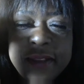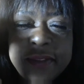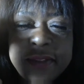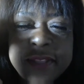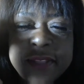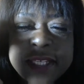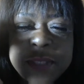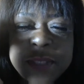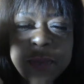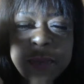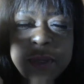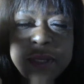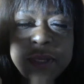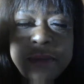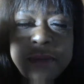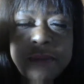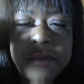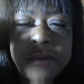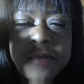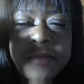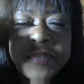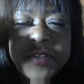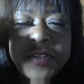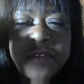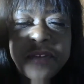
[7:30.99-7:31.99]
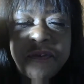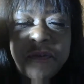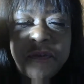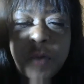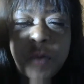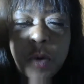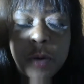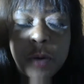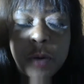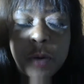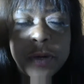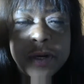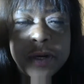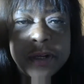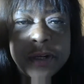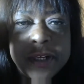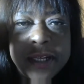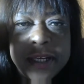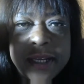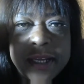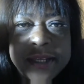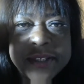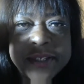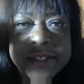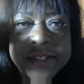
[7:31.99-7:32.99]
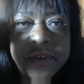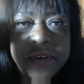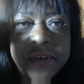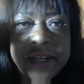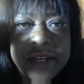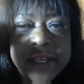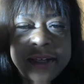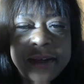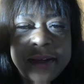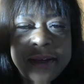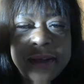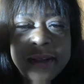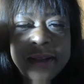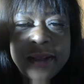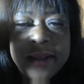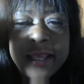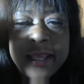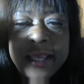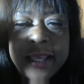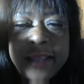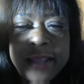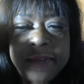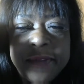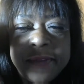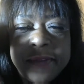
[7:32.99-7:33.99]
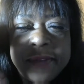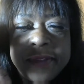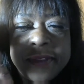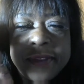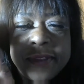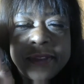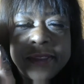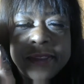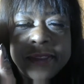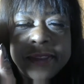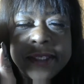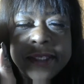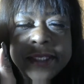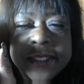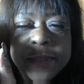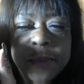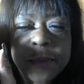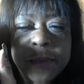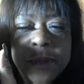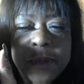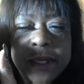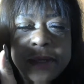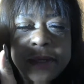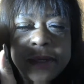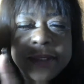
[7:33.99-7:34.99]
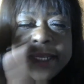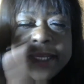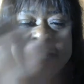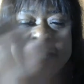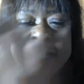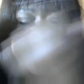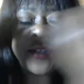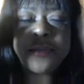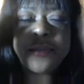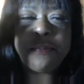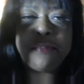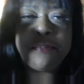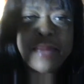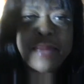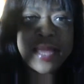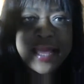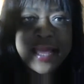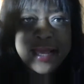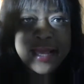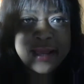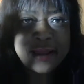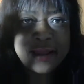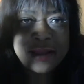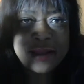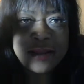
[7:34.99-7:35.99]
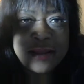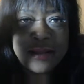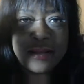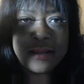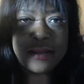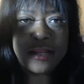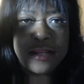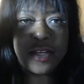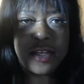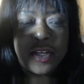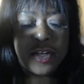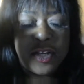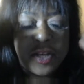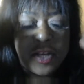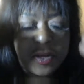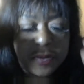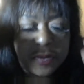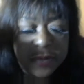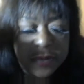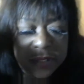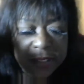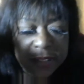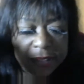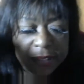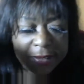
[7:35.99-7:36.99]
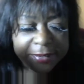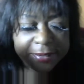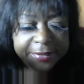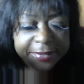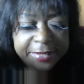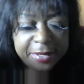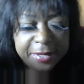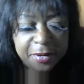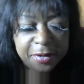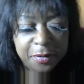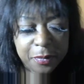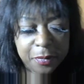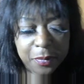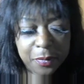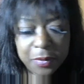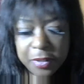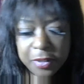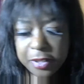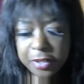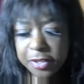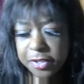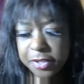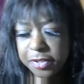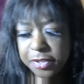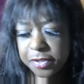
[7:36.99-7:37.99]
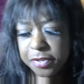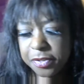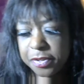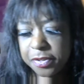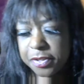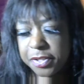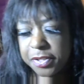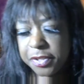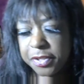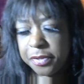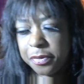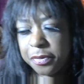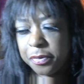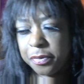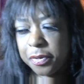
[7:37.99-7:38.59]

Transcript: This one moves you forward a screen, and this one takes you back, so to